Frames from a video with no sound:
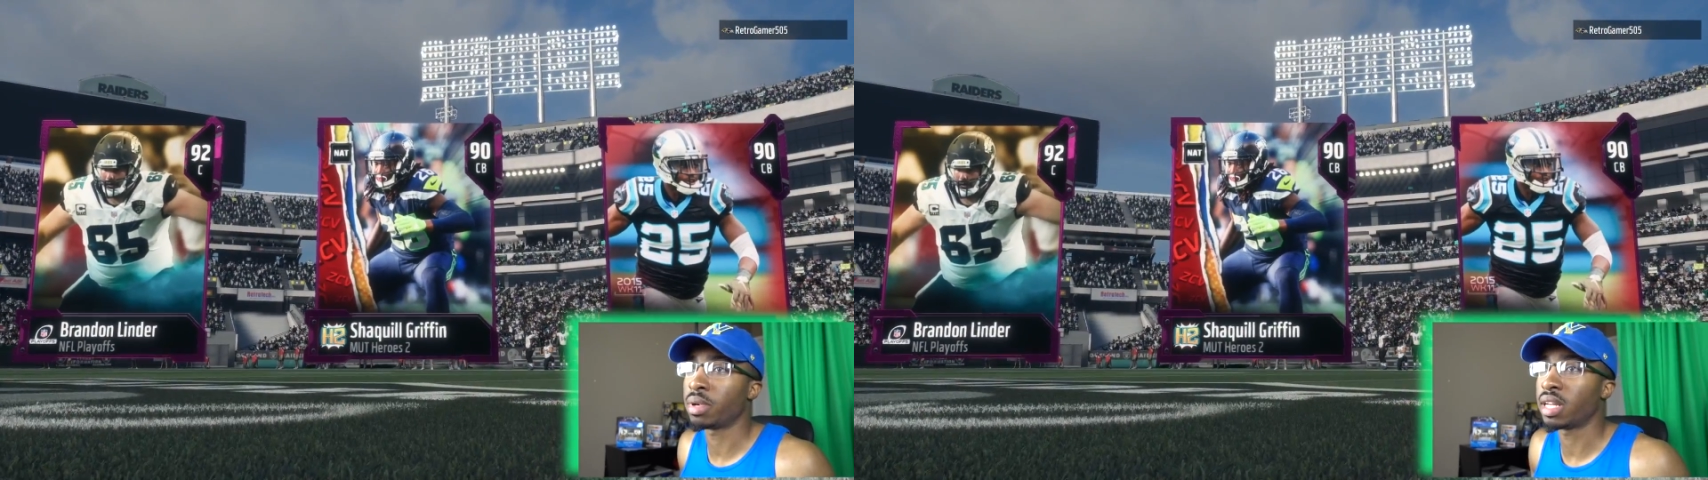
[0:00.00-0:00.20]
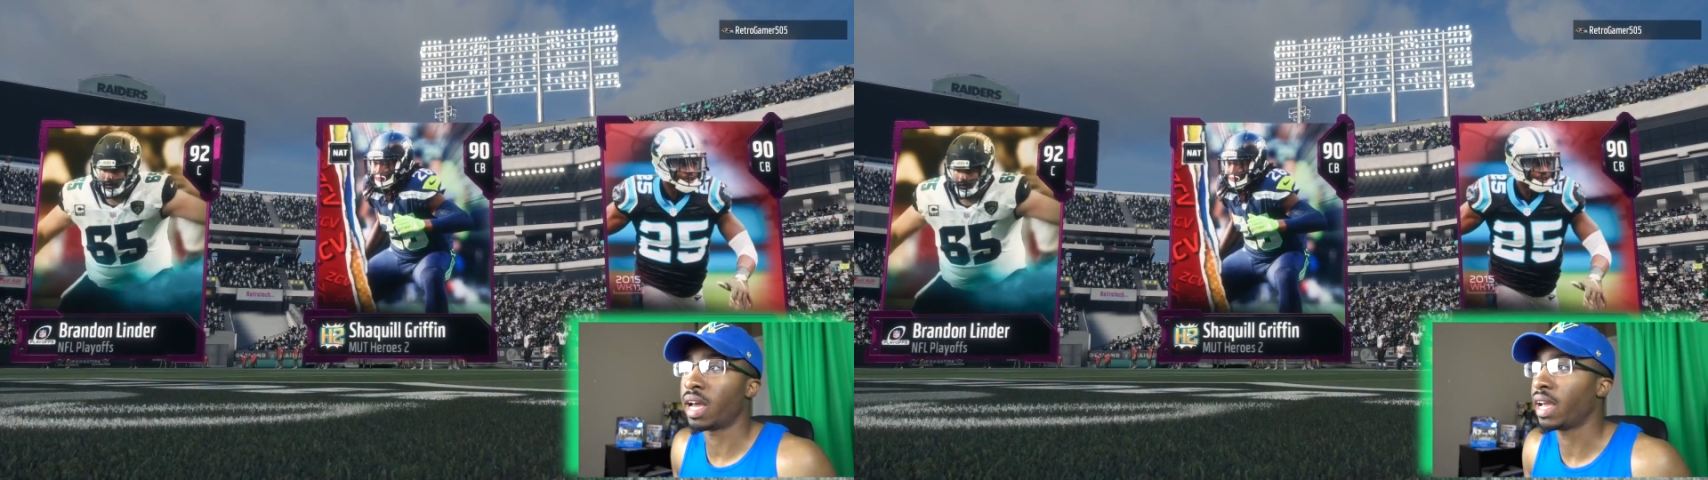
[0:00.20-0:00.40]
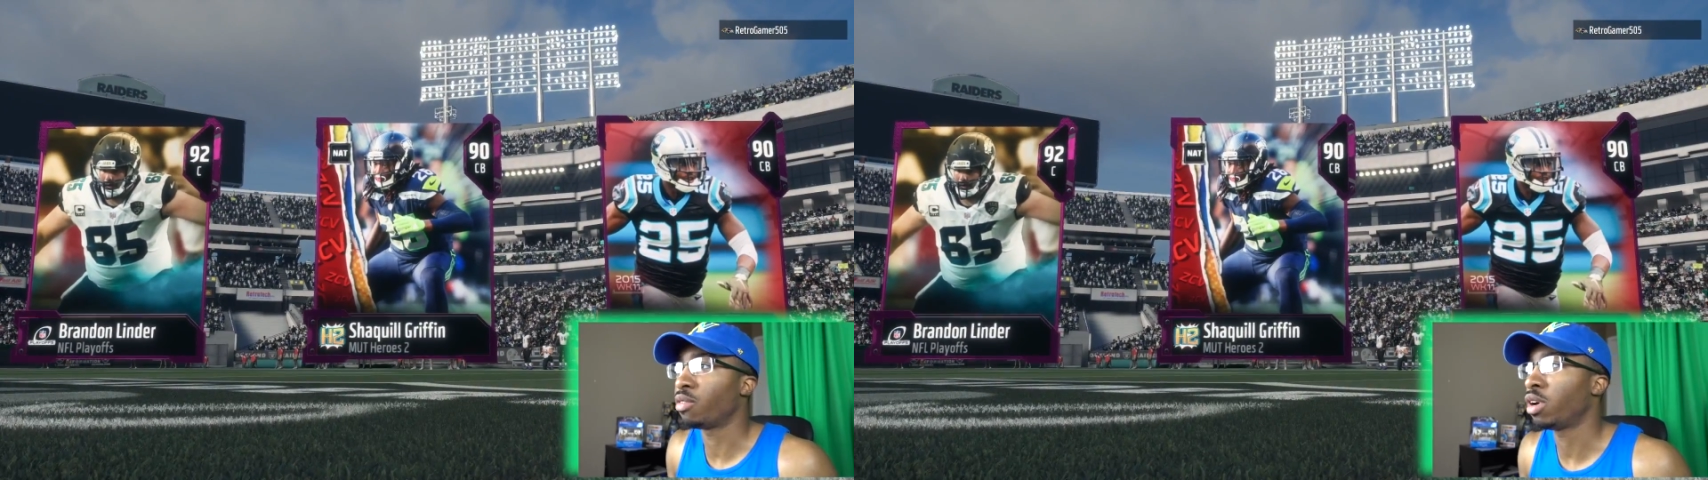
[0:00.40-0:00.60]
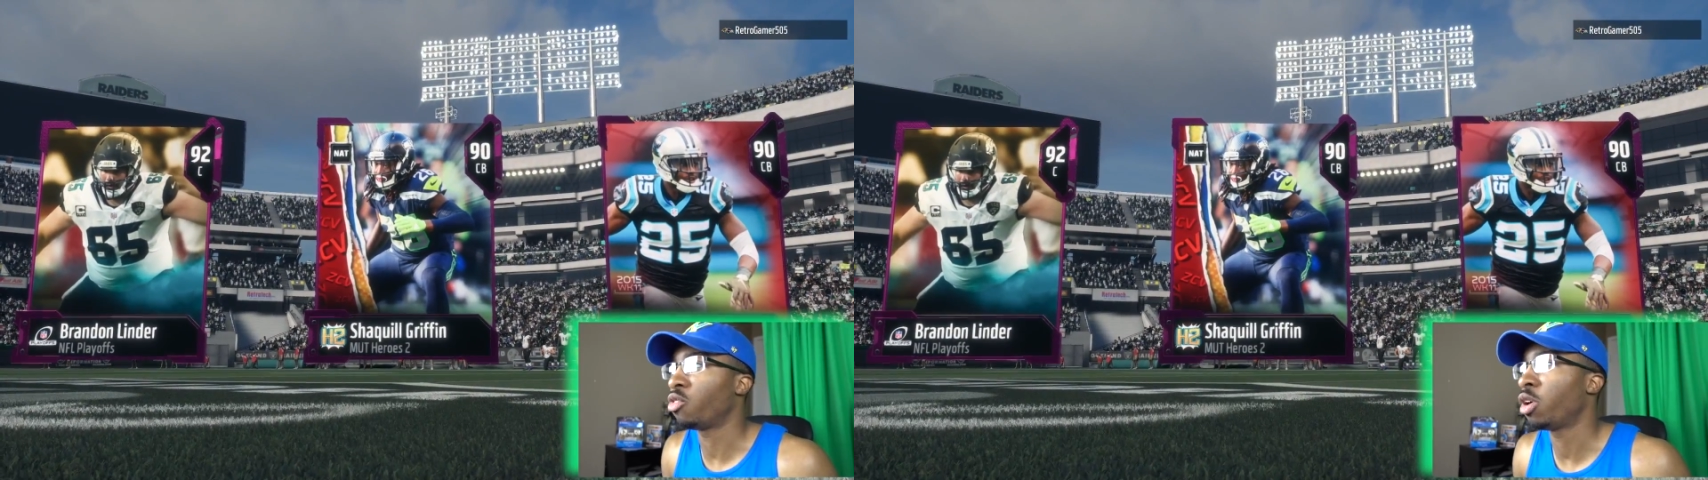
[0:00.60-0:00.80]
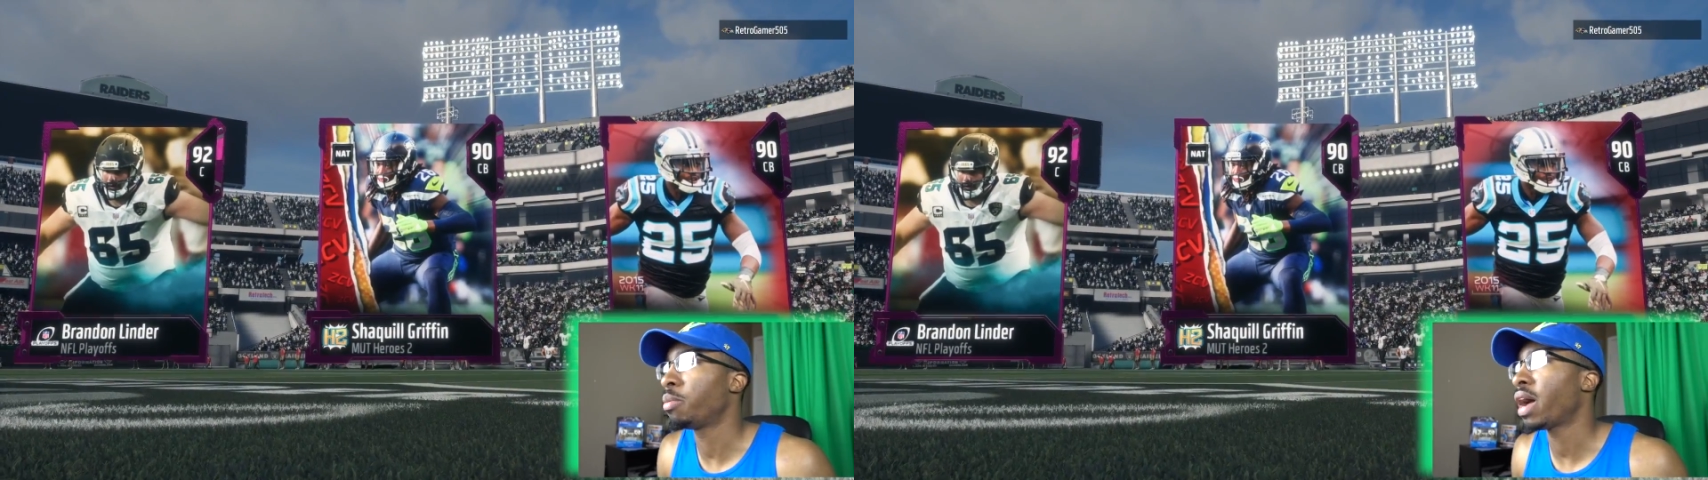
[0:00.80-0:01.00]
but like we,
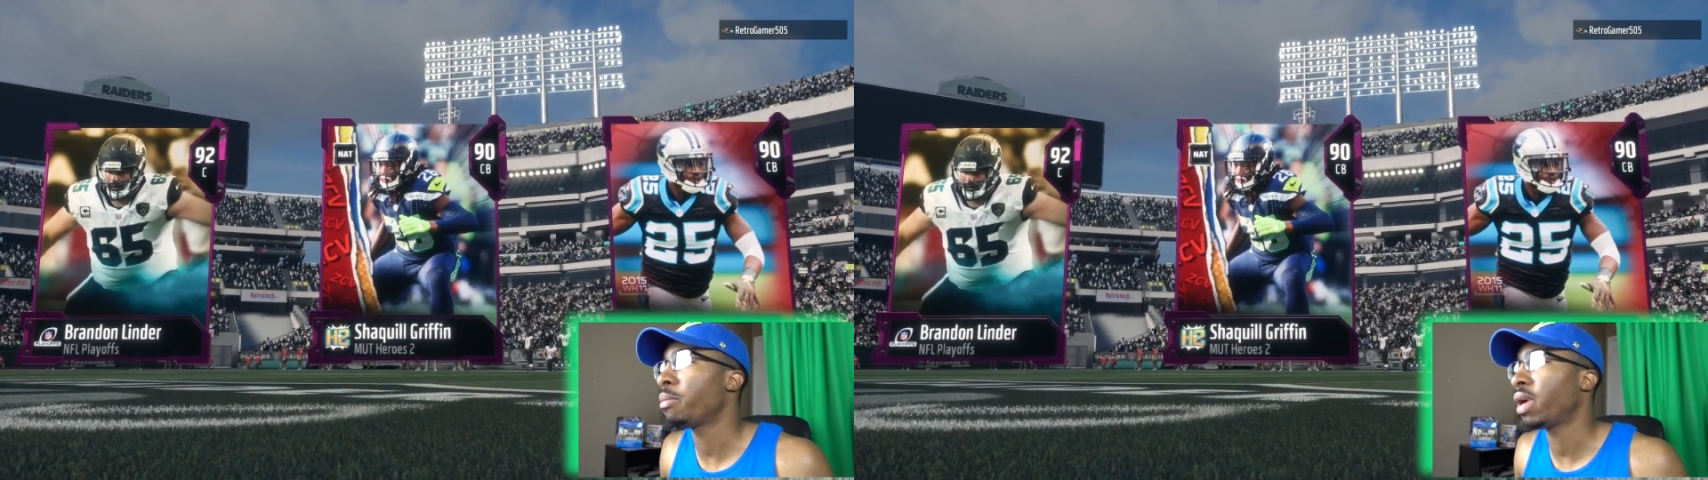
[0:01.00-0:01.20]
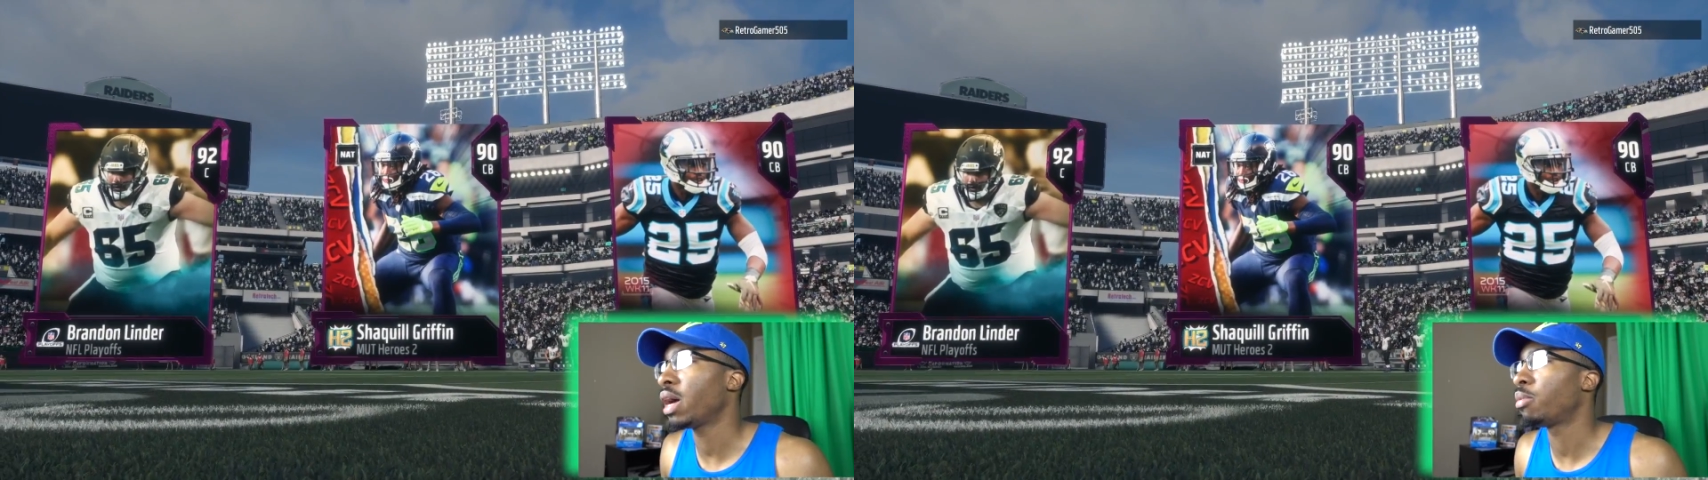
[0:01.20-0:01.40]
we might be